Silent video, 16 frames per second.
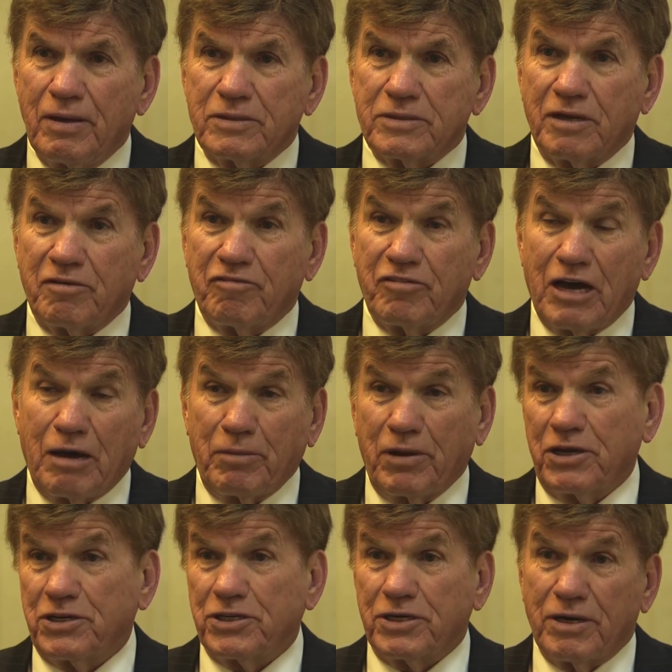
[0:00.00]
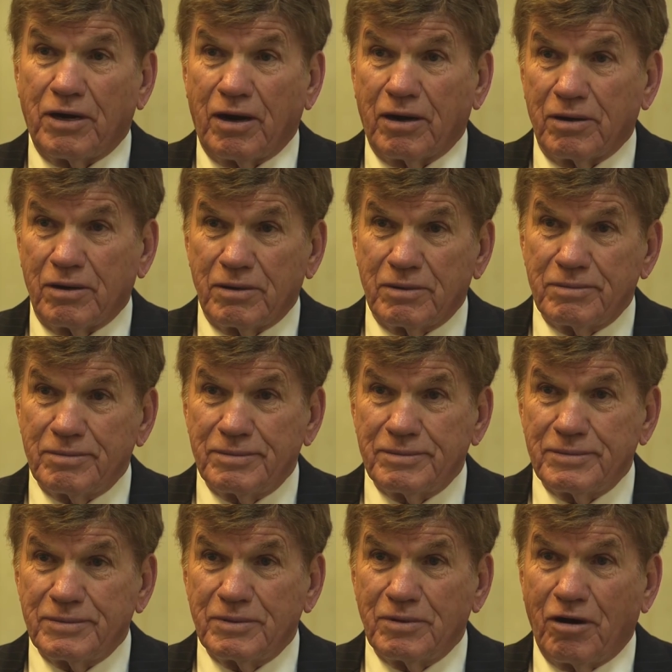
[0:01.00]
So he flew me to Chicago,
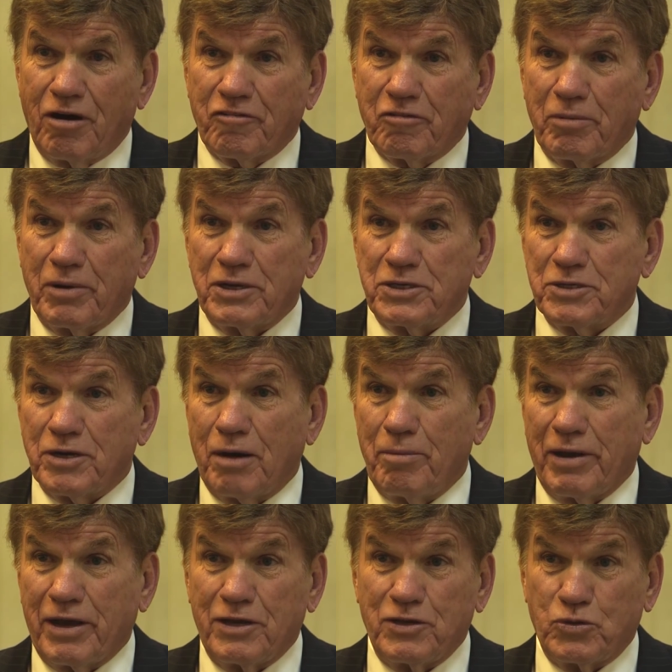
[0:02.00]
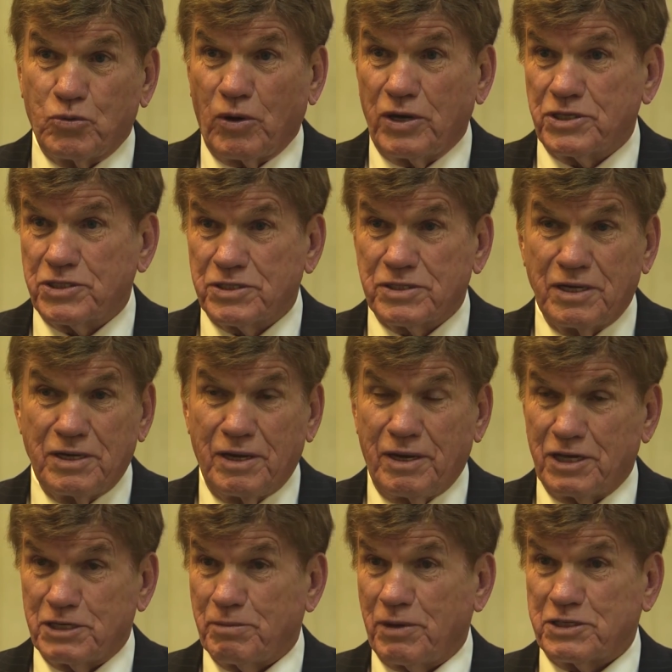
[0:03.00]
offered me a job making twice
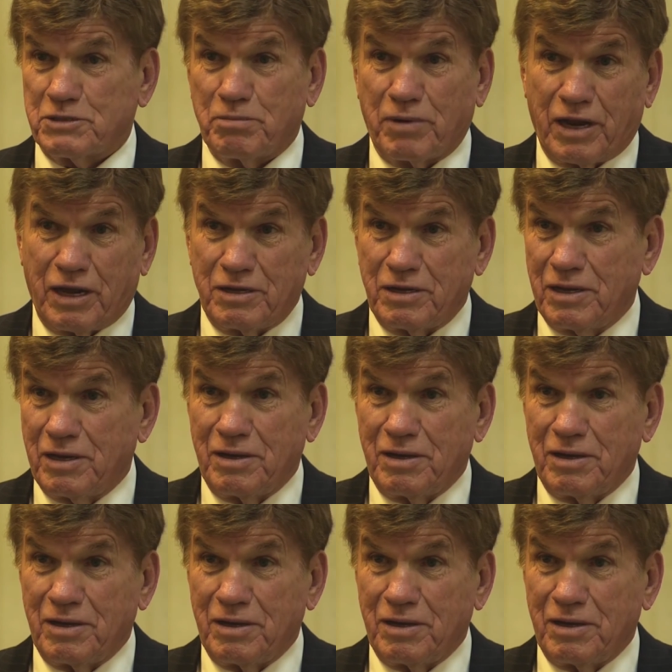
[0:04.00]
as much money